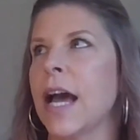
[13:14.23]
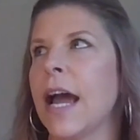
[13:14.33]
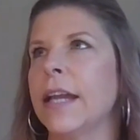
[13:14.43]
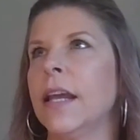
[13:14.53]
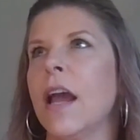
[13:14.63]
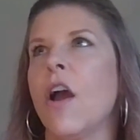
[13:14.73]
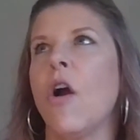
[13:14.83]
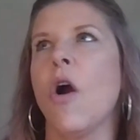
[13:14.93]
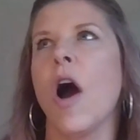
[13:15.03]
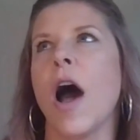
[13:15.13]
side,
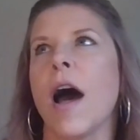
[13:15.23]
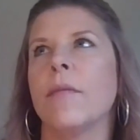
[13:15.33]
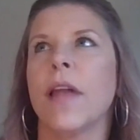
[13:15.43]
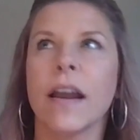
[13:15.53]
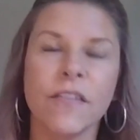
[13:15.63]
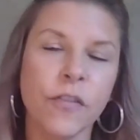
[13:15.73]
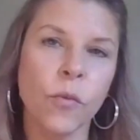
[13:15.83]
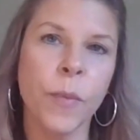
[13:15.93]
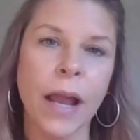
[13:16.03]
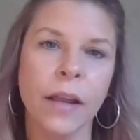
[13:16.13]
a lot of
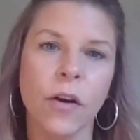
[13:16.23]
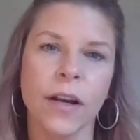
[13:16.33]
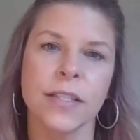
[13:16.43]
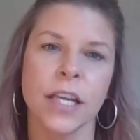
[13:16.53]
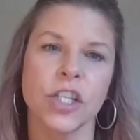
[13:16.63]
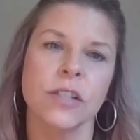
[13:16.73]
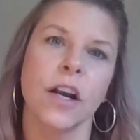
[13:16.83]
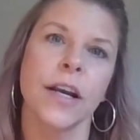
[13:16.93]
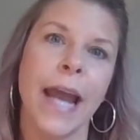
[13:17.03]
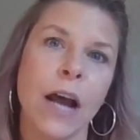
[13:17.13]
buying organizations
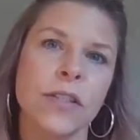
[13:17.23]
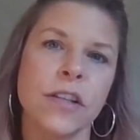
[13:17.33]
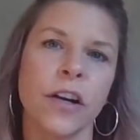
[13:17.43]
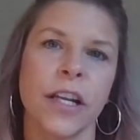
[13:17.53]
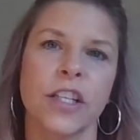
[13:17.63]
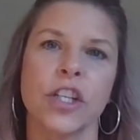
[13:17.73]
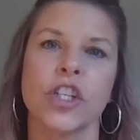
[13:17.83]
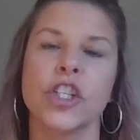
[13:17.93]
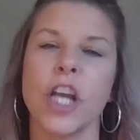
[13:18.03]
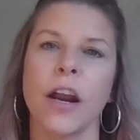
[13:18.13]
are now starting to
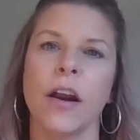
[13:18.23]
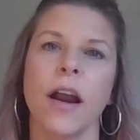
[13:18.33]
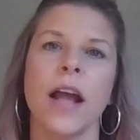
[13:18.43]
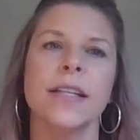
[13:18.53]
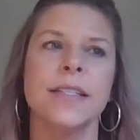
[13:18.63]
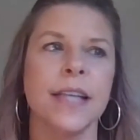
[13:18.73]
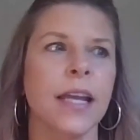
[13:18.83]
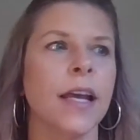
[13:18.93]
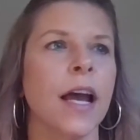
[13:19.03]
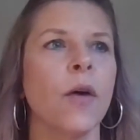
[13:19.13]
share
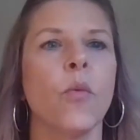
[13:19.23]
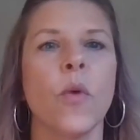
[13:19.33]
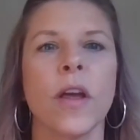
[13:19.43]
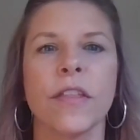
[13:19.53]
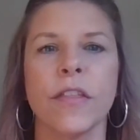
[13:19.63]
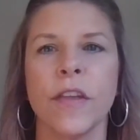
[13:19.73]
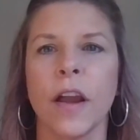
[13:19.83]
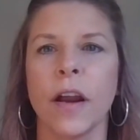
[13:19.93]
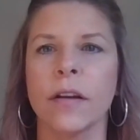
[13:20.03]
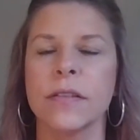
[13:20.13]
data with
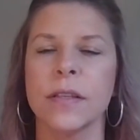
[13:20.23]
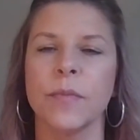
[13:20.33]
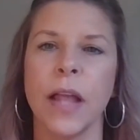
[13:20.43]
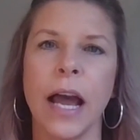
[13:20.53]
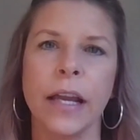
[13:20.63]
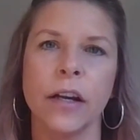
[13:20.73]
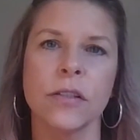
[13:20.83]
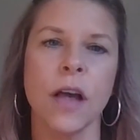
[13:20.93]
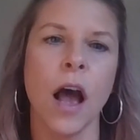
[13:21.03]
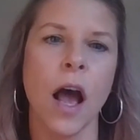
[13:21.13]
their
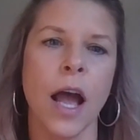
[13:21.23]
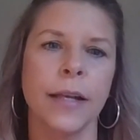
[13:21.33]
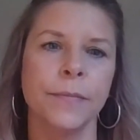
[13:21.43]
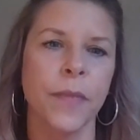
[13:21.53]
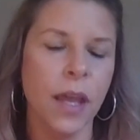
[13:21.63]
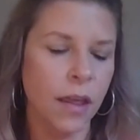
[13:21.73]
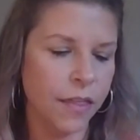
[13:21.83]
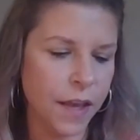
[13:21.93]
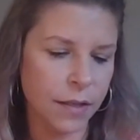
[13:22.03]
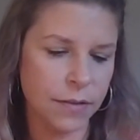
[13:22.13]
suppliers on
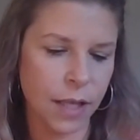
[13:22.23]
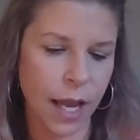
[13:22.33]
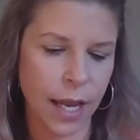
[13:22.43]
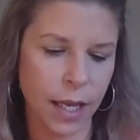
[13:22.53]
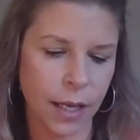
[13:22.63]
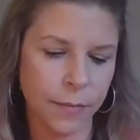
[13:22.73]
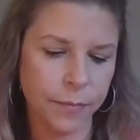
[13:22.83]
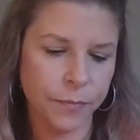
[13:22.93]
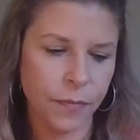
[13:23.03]
things like